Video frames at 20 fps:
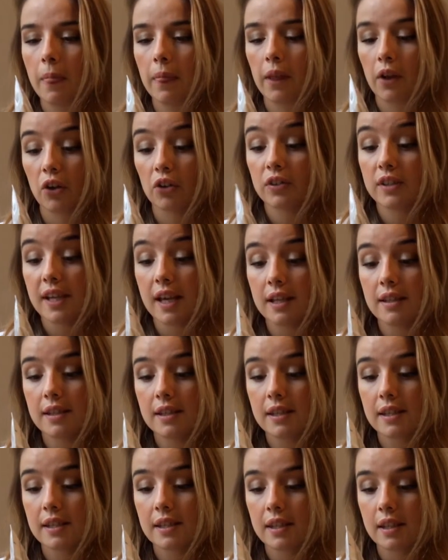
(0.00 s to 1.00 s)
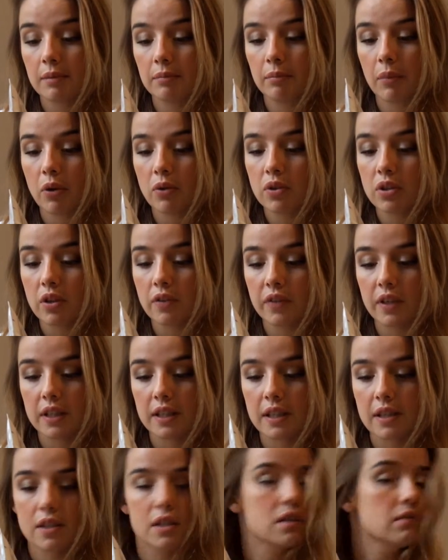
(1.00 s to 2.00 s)
contents. Most of
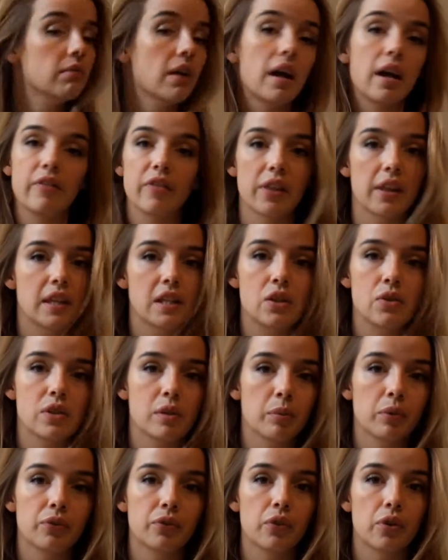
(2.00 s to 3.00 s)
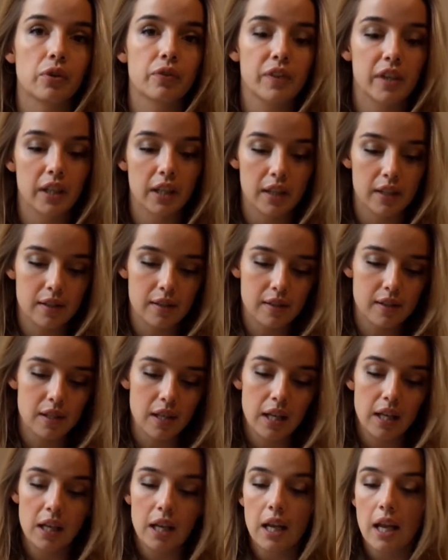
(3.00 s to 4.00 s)
it is, everything is suitable for vegans.